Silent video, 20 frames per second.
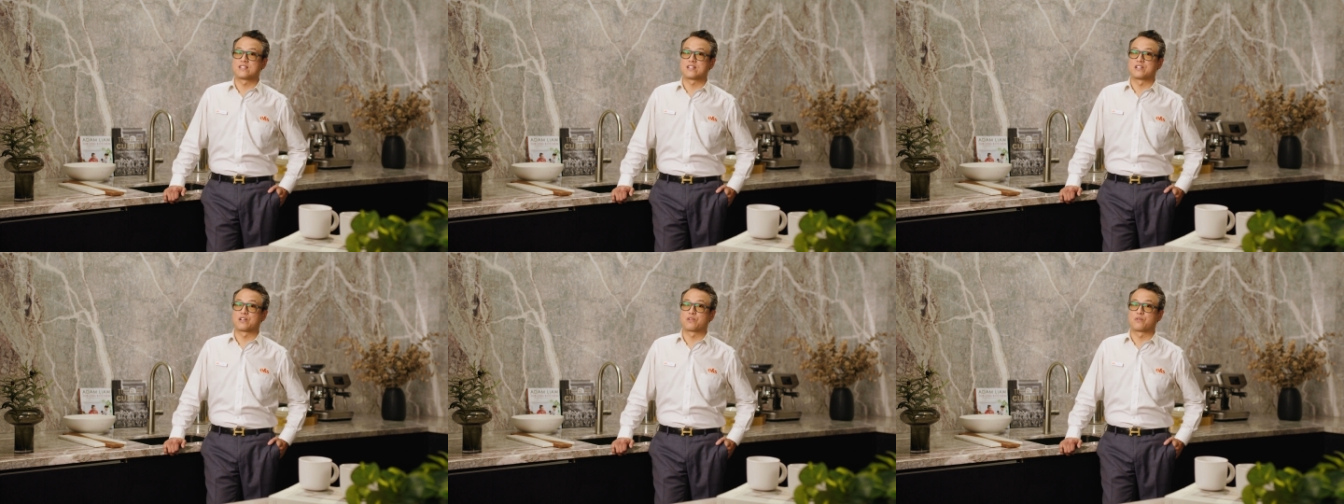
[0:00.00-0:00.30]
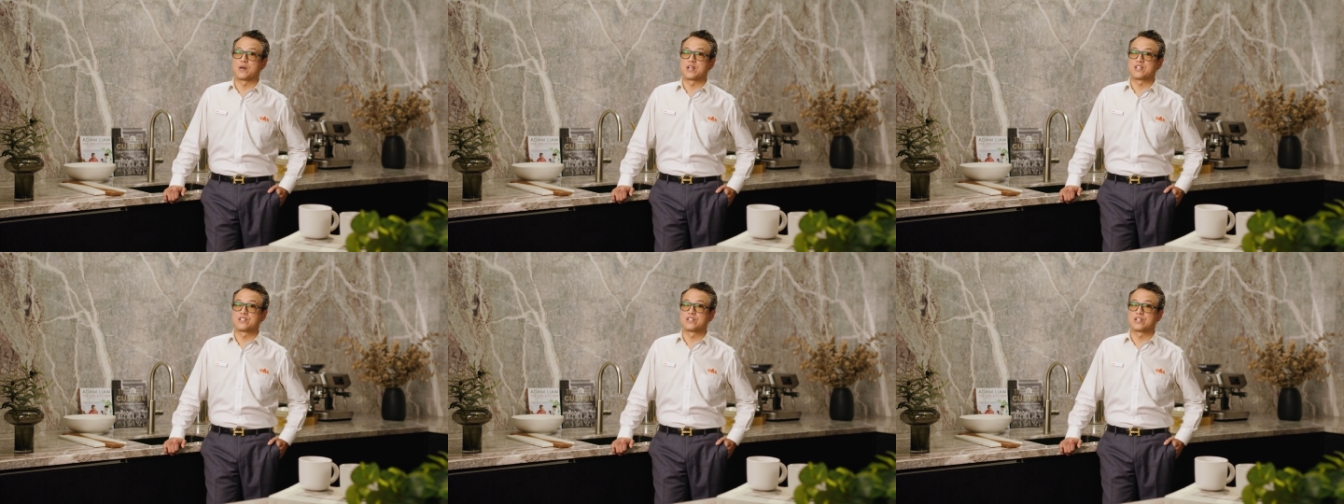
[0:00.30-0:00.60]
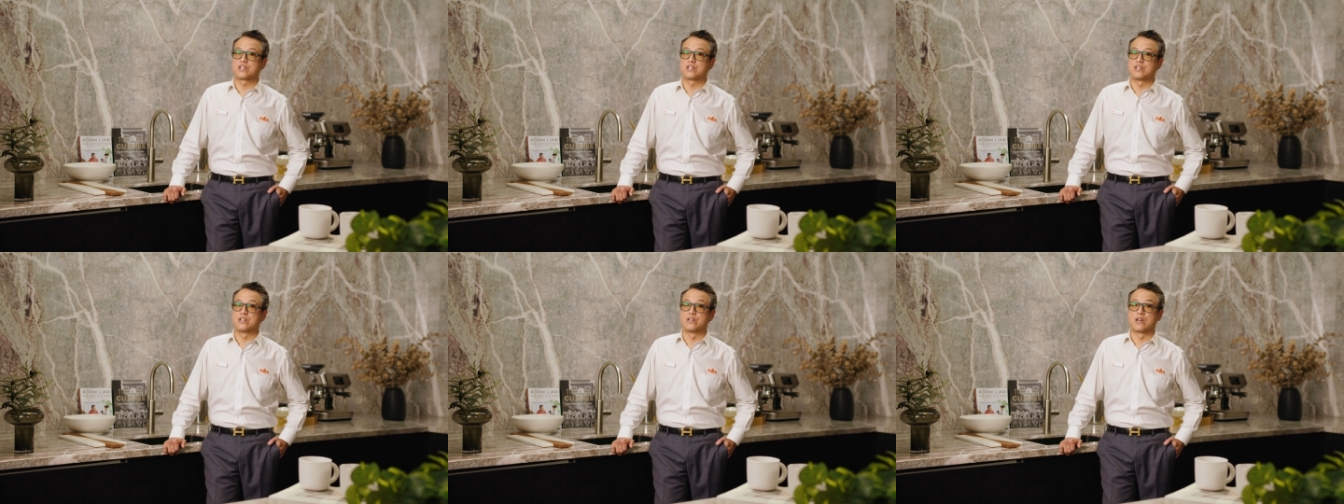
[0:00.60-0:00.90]
the
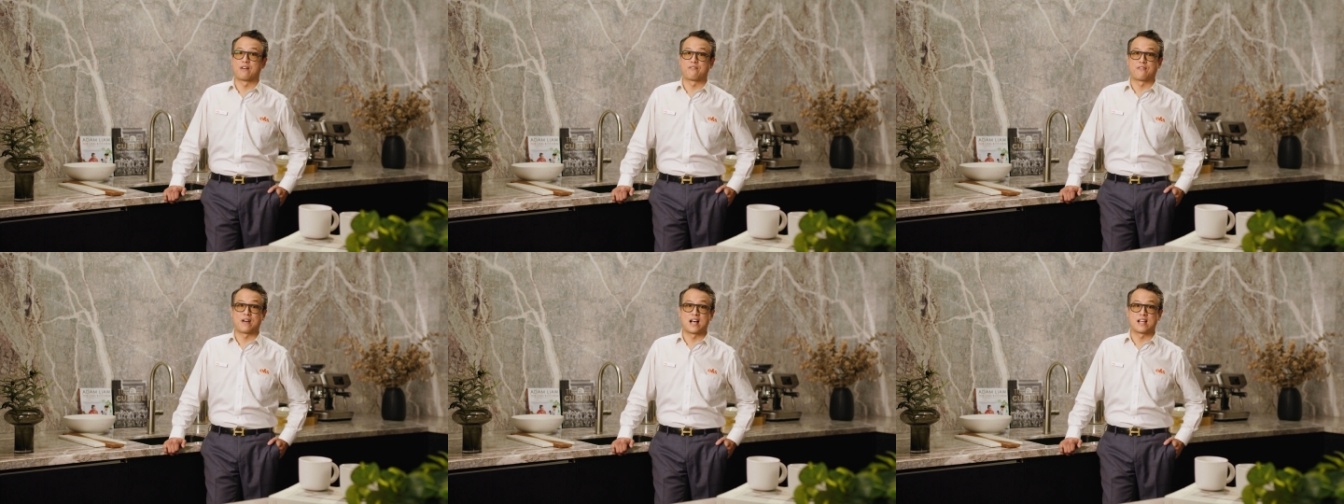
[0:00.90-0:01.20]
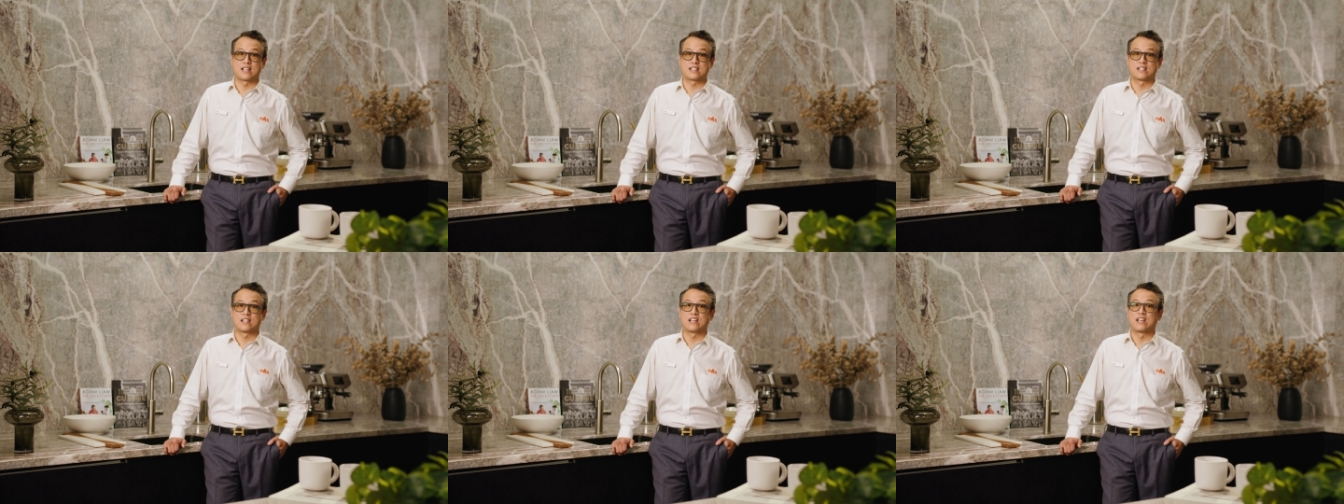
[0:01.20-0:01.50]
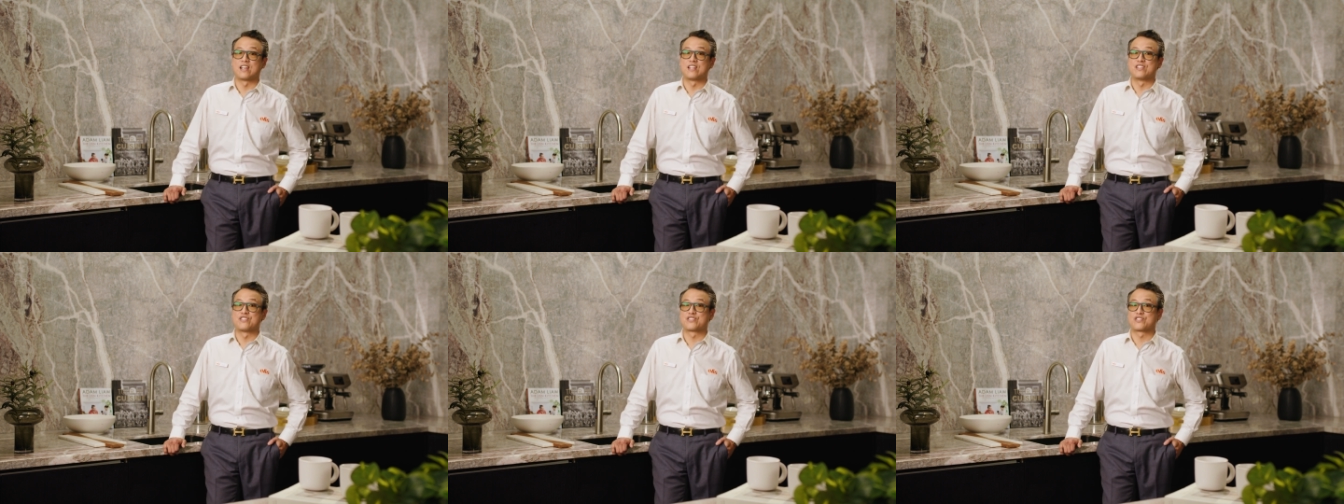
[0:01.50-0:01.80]
question you have asked
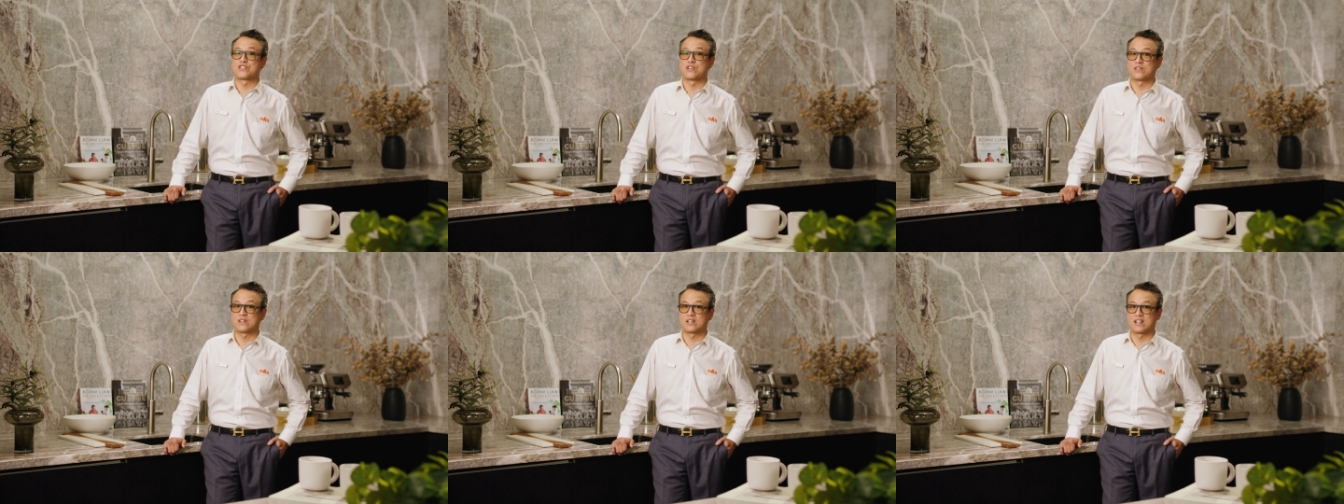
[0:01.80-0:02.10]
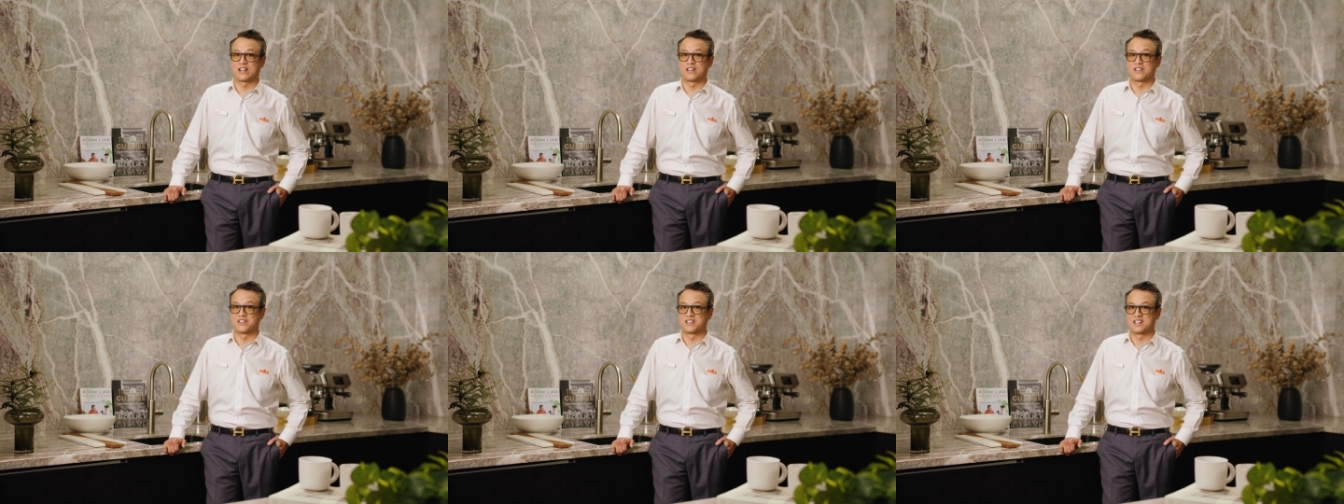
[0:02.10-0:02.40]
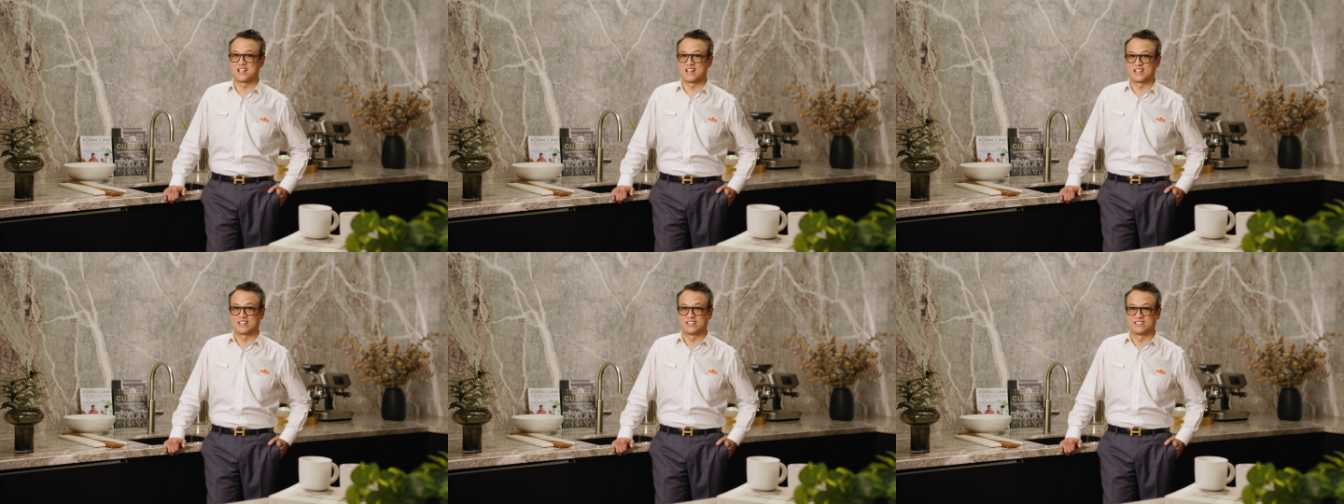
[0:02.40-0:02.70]
in store and
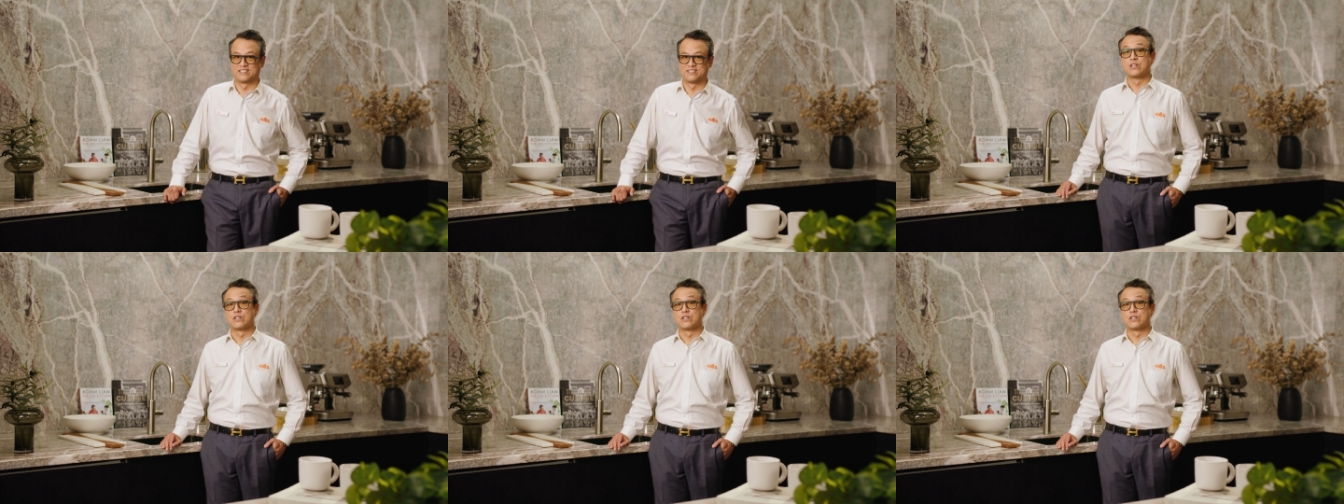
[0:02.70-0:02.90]
online.